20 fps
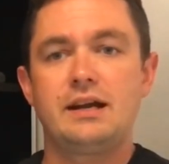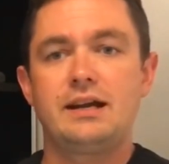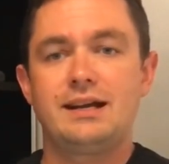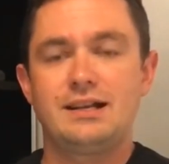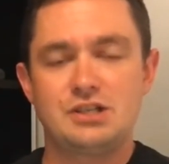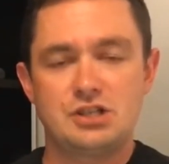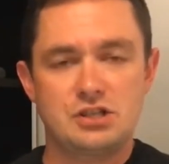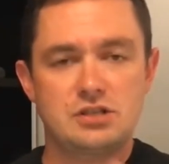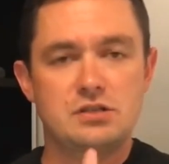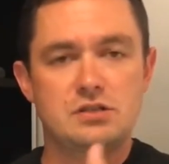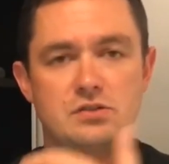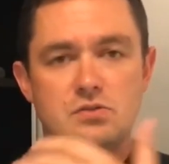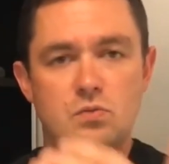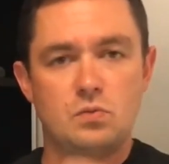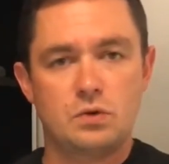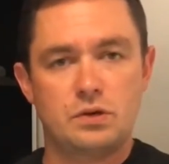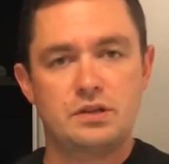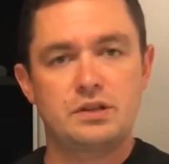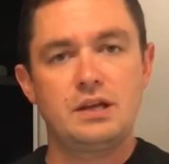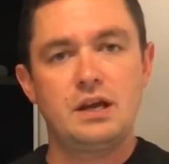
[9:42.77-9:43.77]
It just doesn't
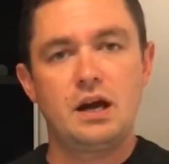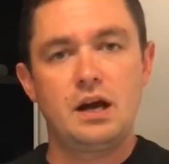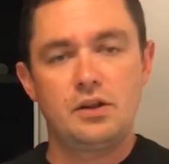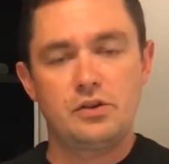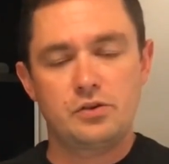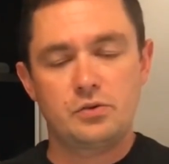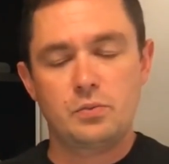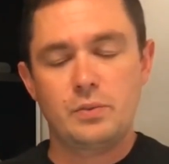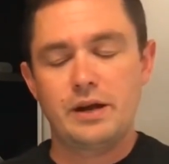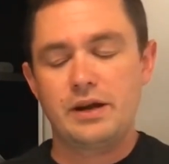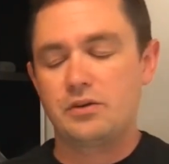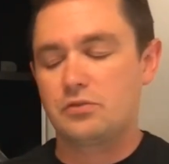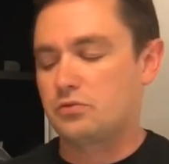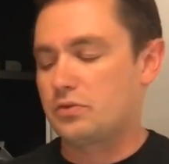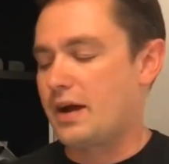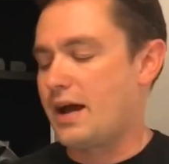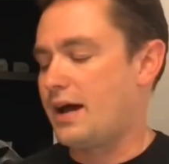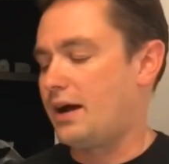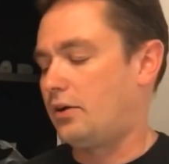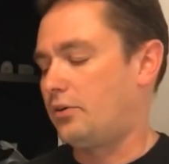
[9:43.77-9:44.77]
work the other way
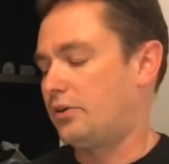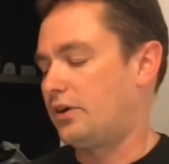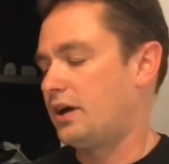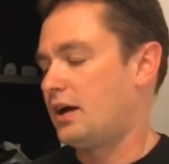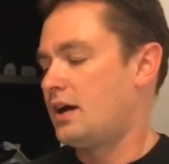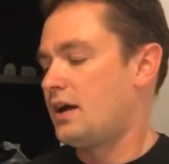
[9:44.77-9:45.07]
around.